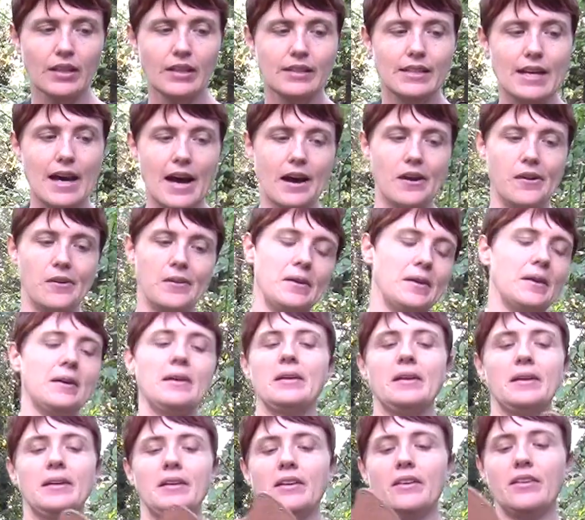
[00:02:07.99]
Now,
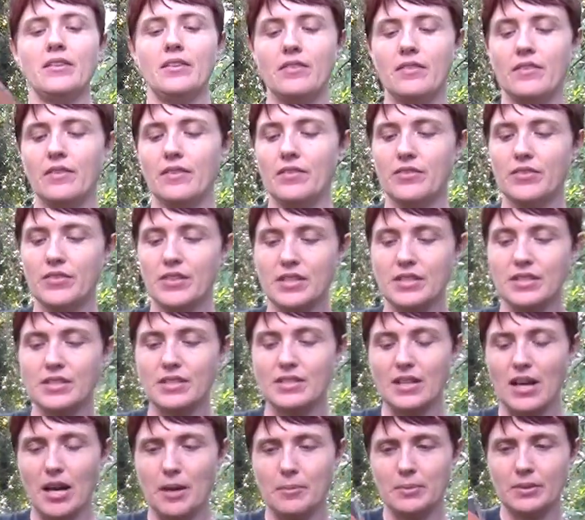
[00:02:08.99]

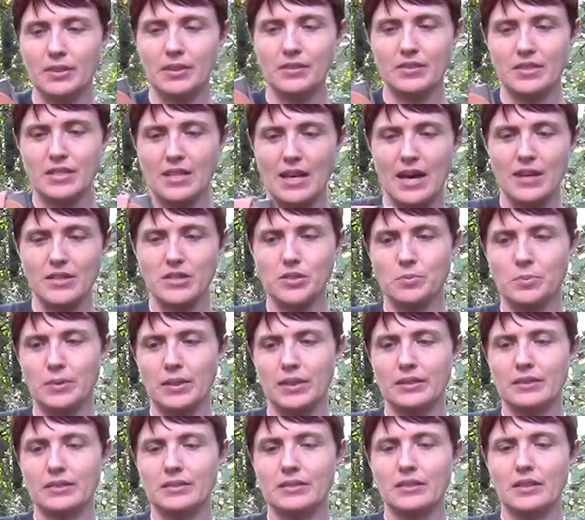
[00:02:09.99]
this I believe is
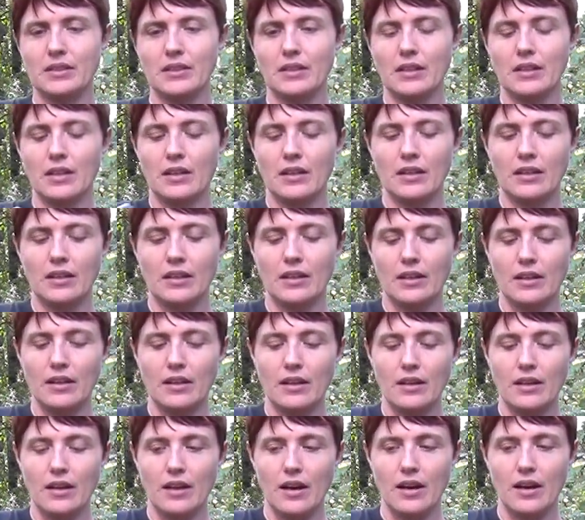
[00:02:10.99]
S-wing
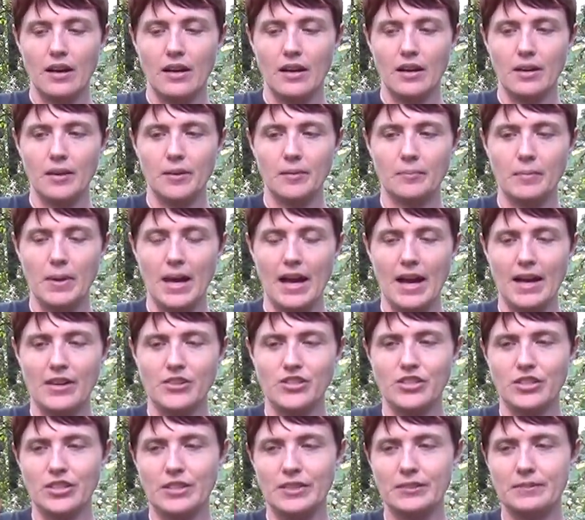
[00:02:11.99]

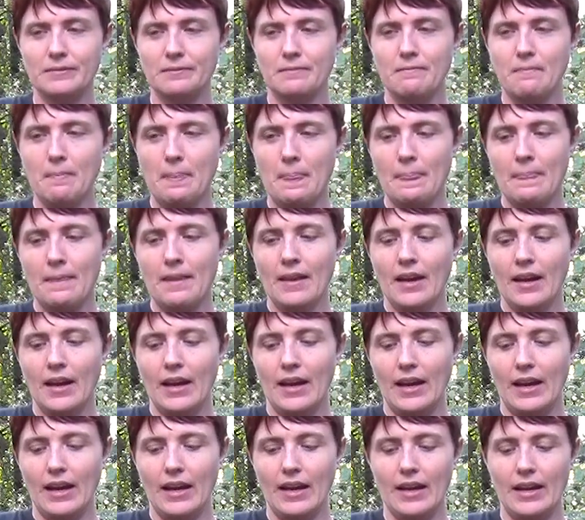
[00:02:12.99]
hatchet,
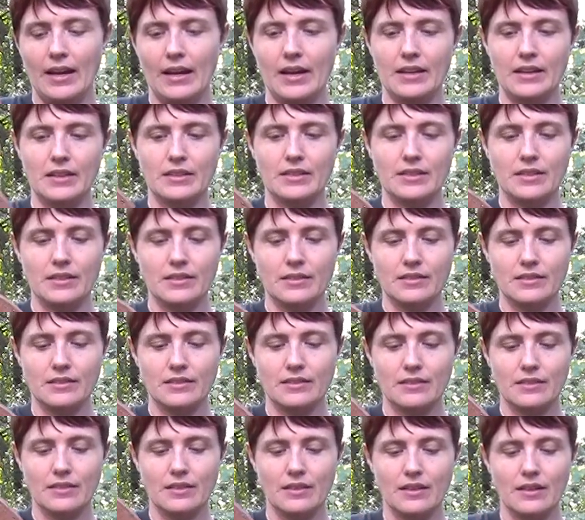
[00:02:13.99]
and
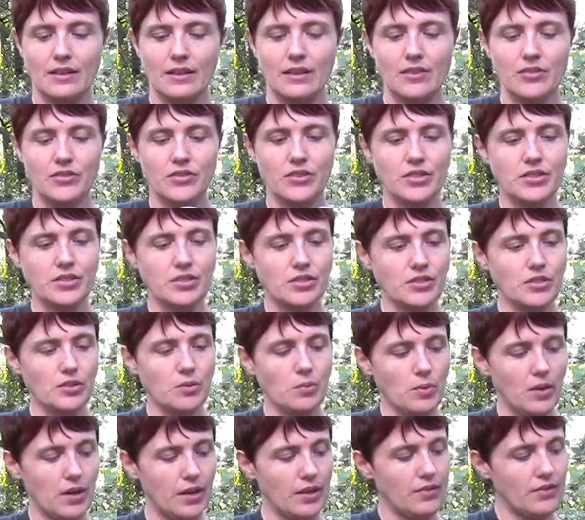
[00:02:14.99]
this is the
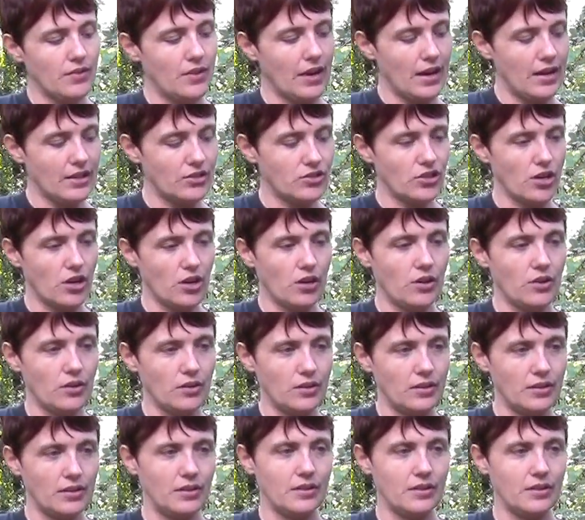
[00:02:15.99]
one that Joe